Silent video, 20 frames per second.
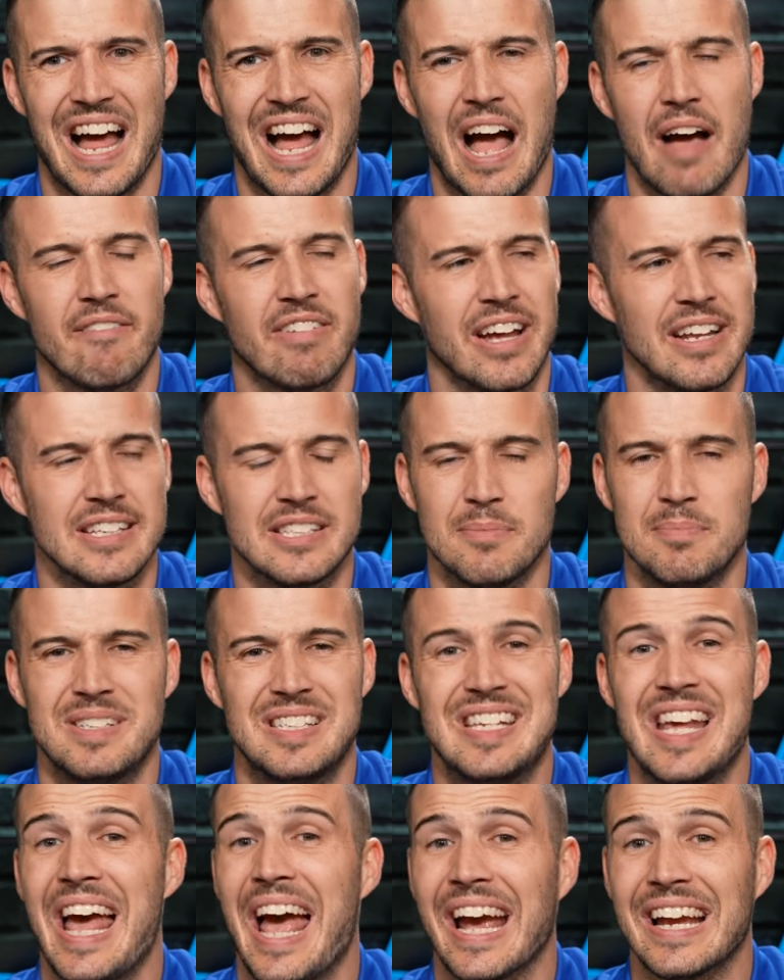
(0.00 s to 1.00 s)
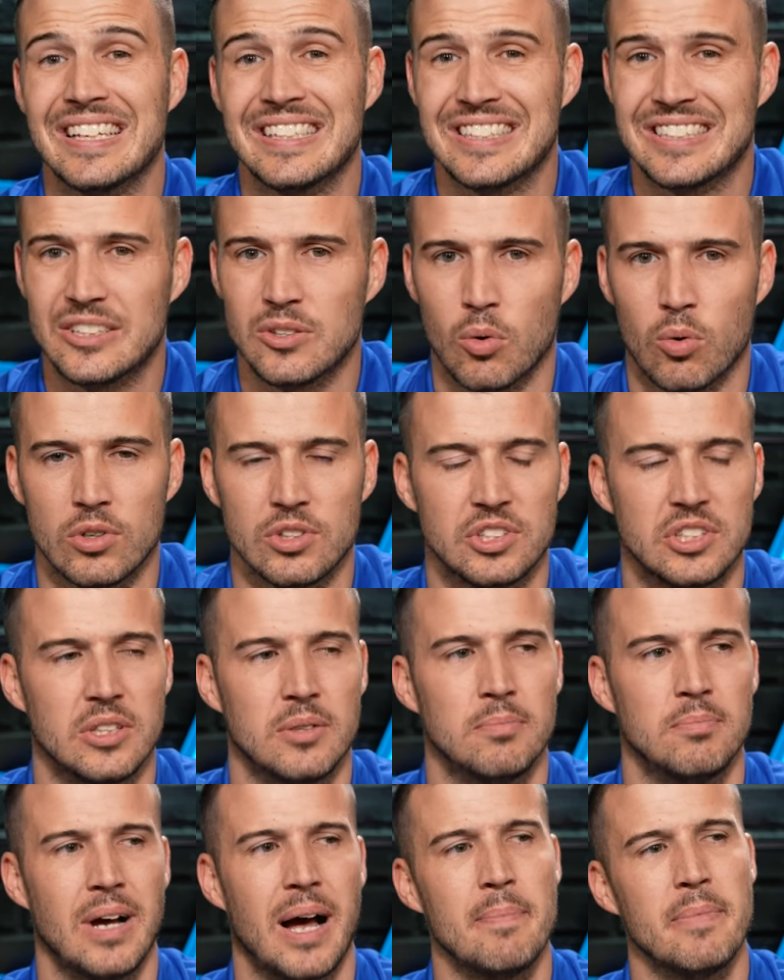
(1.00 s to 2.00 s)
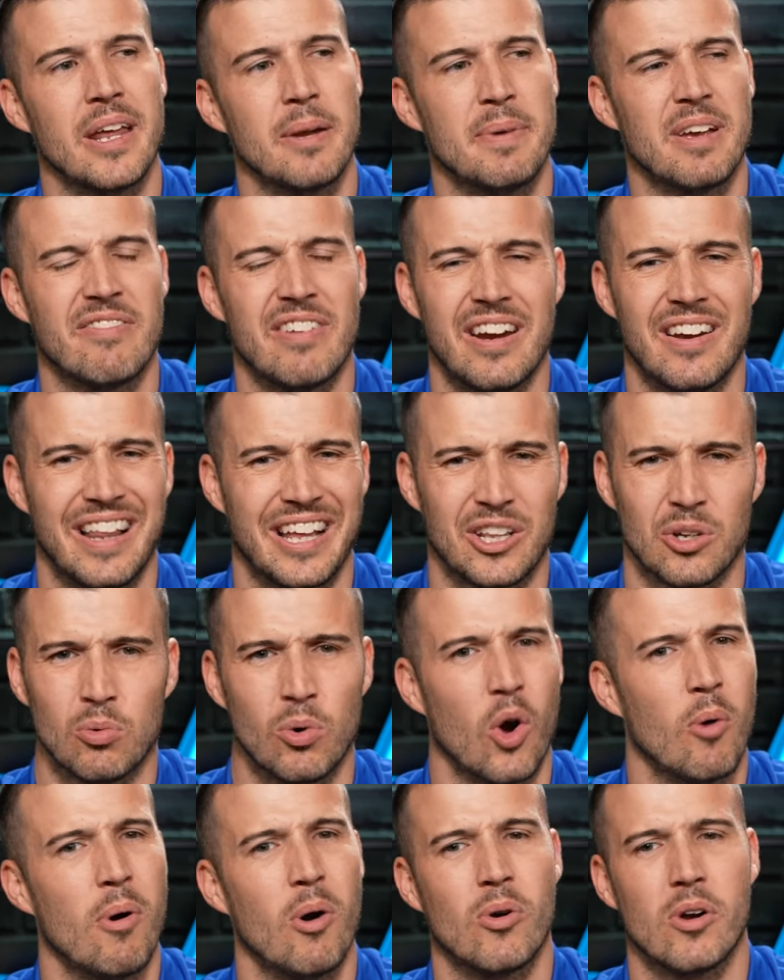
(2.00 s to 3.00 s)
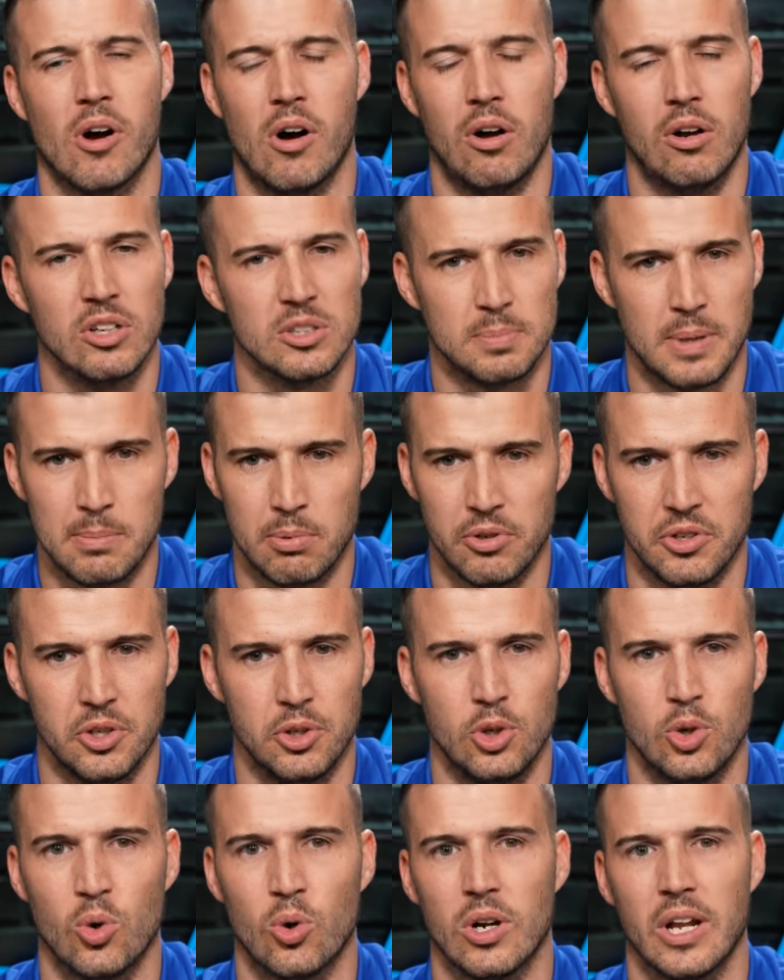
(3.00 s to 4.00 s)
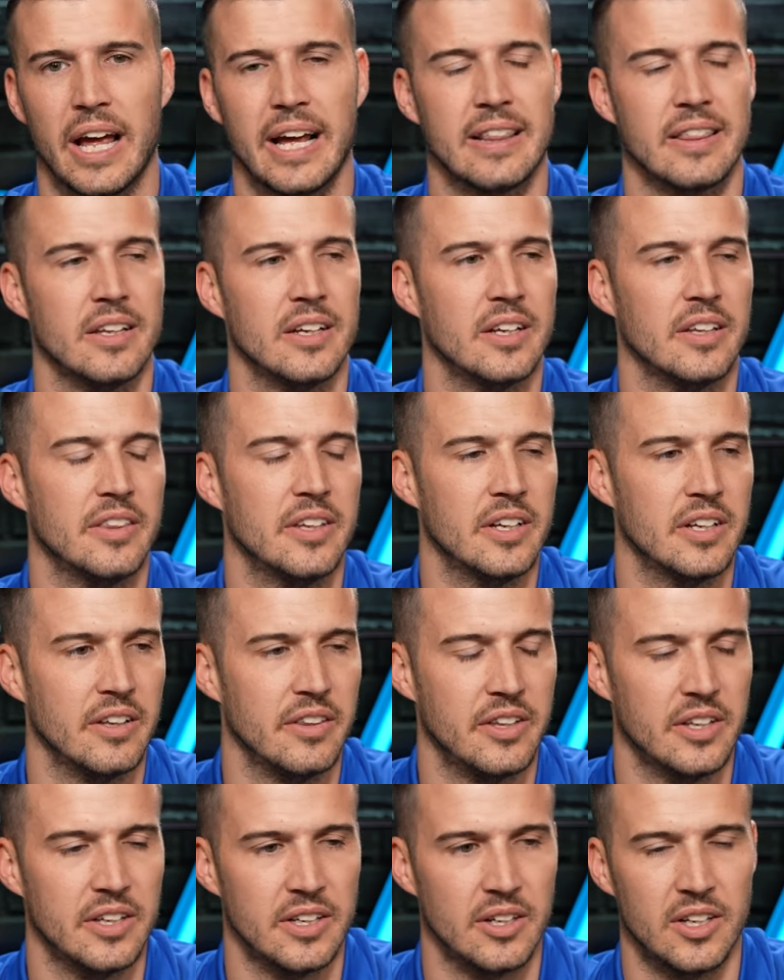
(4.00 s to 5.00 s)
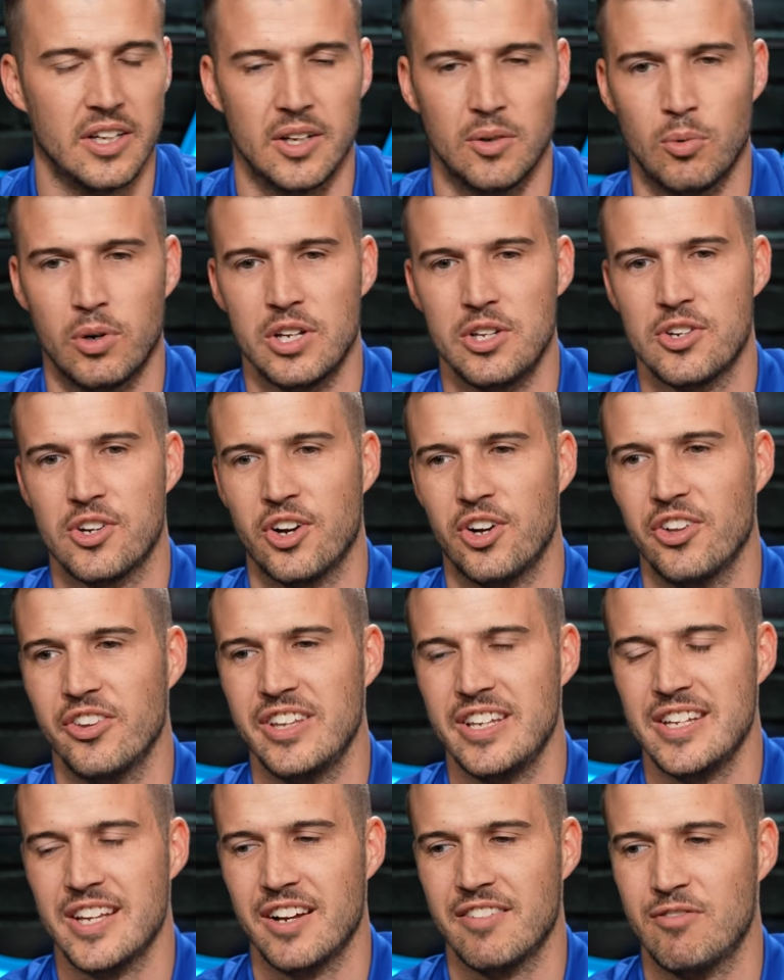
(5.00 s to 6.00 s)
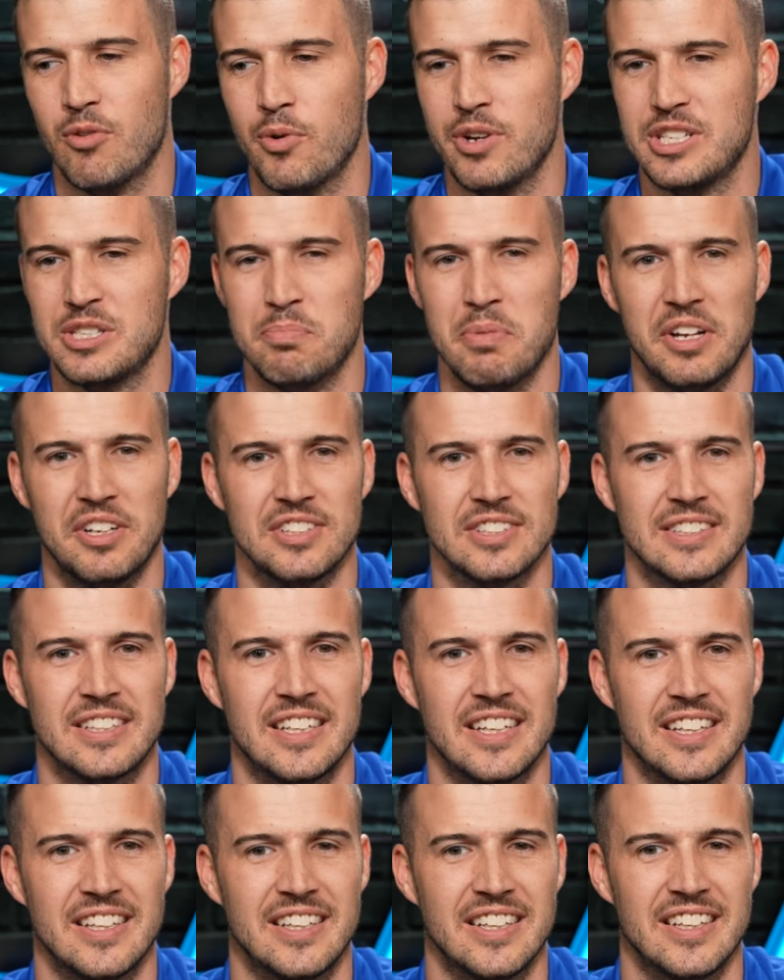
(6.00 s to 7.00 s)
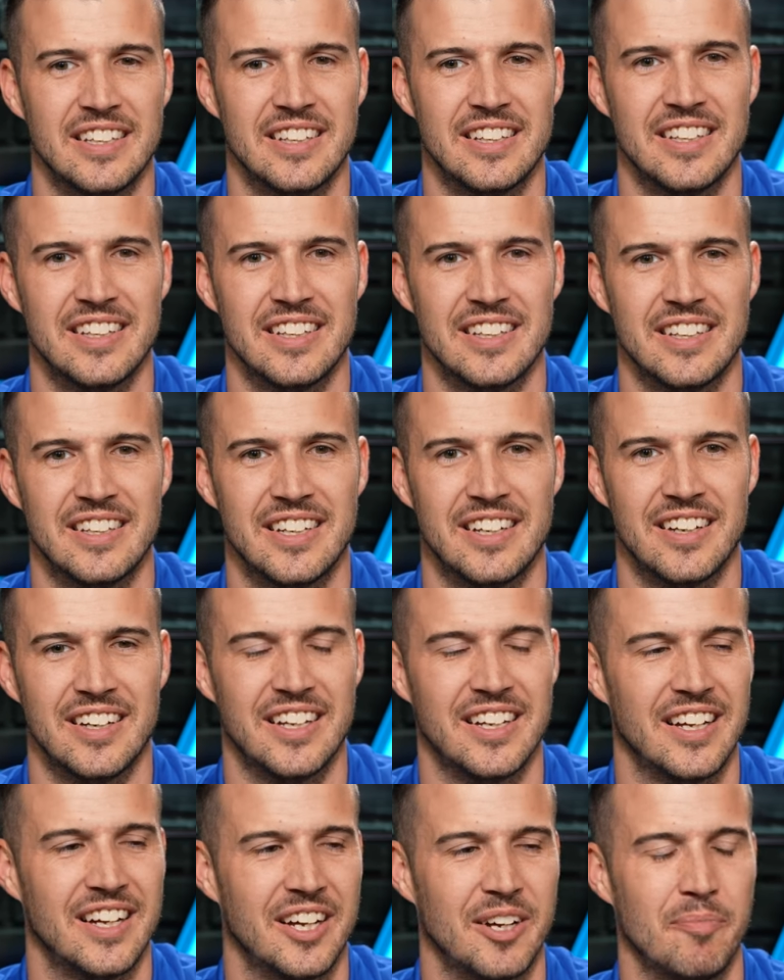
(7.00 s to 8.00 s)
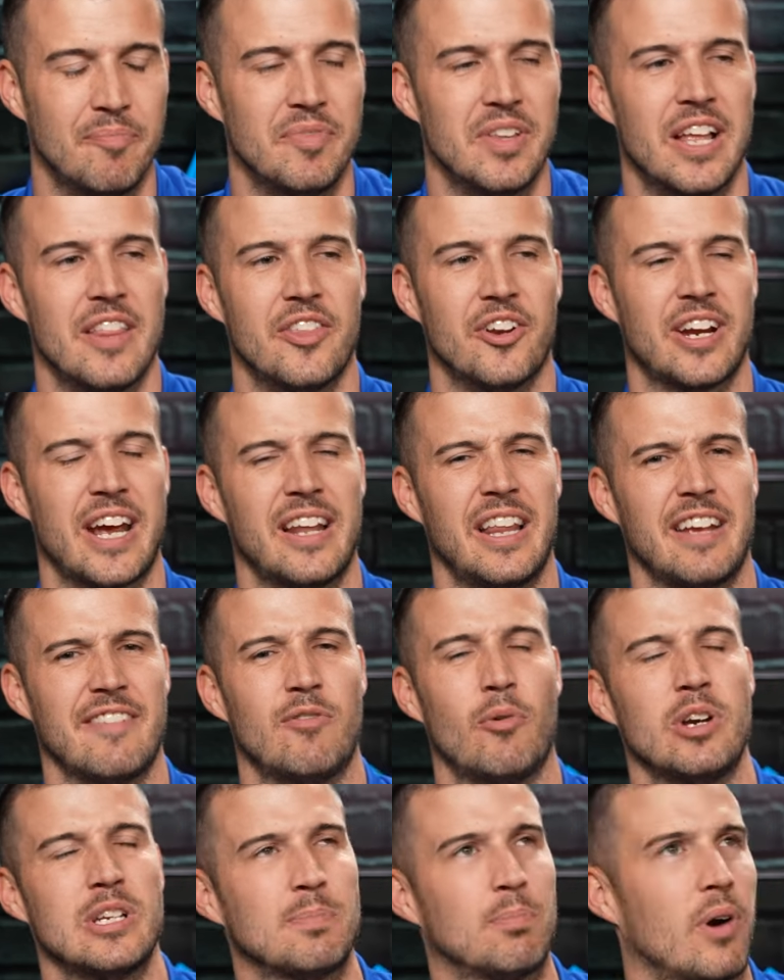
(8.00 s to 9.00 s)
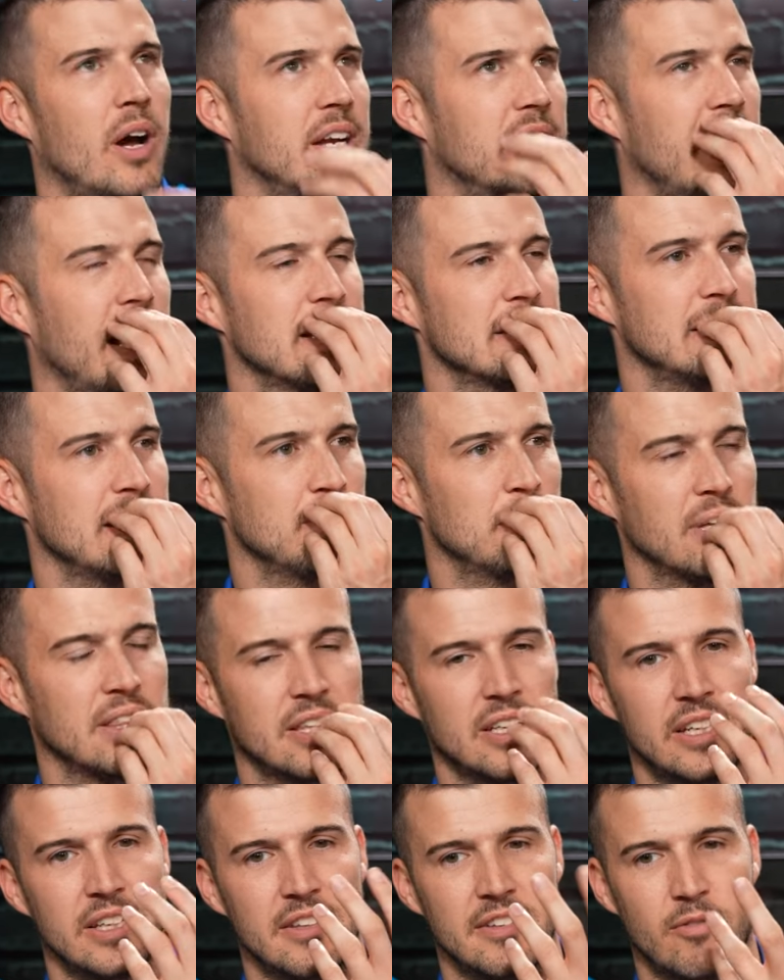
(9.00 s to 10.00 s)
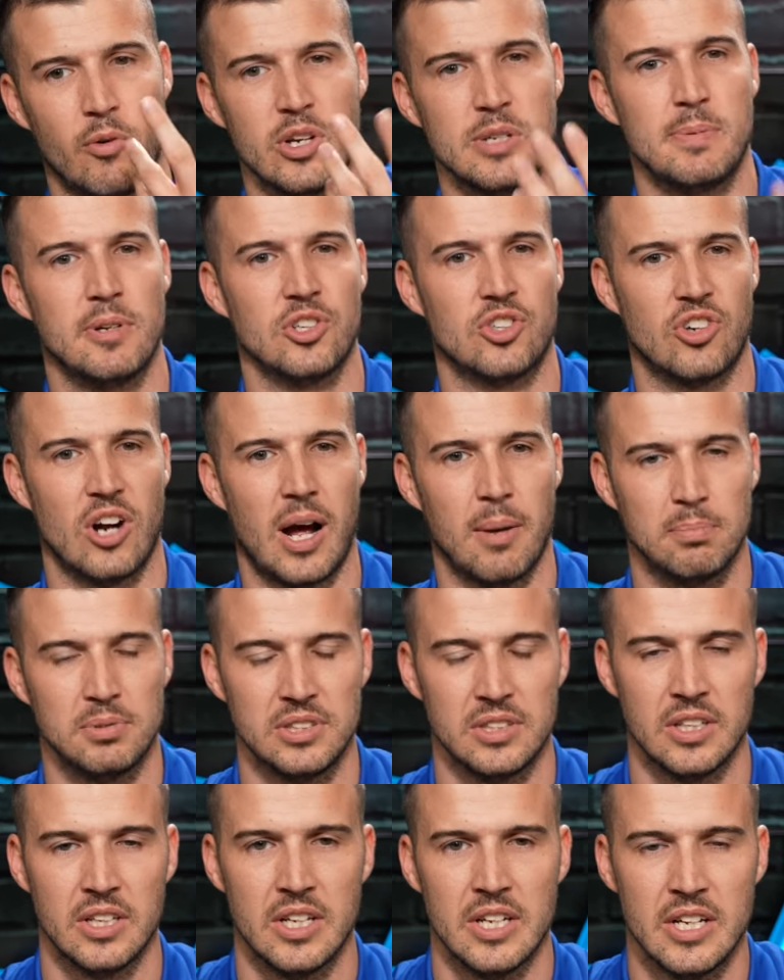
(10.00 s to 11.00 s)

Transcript: I've gotten some text or some, I'm not a big fan of like the robocalls people do, or like the what do you call the voicemails? They're kind of like voice broadcasting, but the voicemail drops.